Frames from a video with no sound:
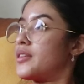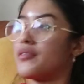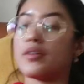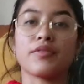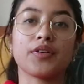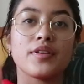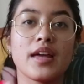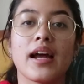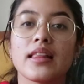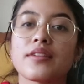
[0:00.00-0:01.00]
the river
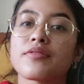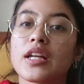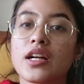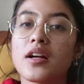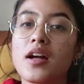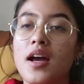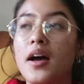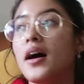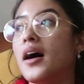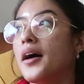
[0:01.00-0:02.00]
that I live near.
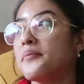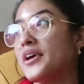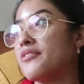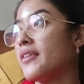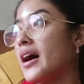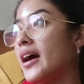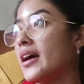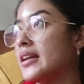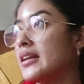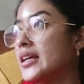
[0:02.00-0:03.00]
If
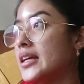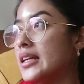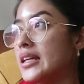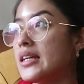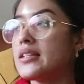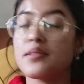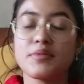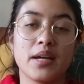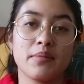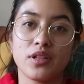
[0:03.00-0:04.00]
I need some
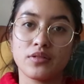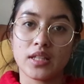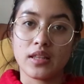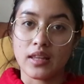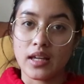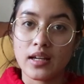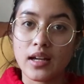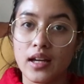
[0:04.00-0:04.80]
time alone to think,